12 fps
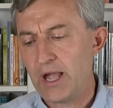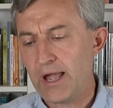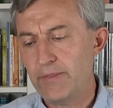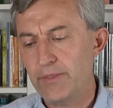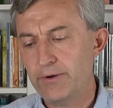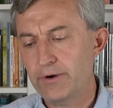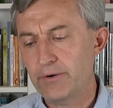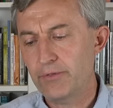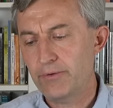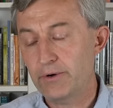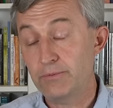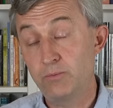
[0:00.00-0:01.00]
And
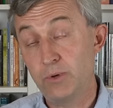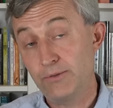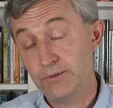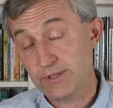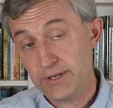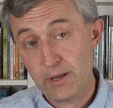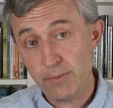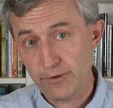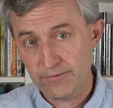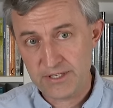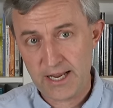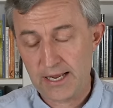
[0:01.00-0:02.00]
there's a number
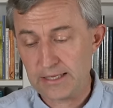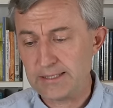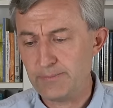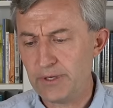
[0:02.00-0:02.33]
of texts,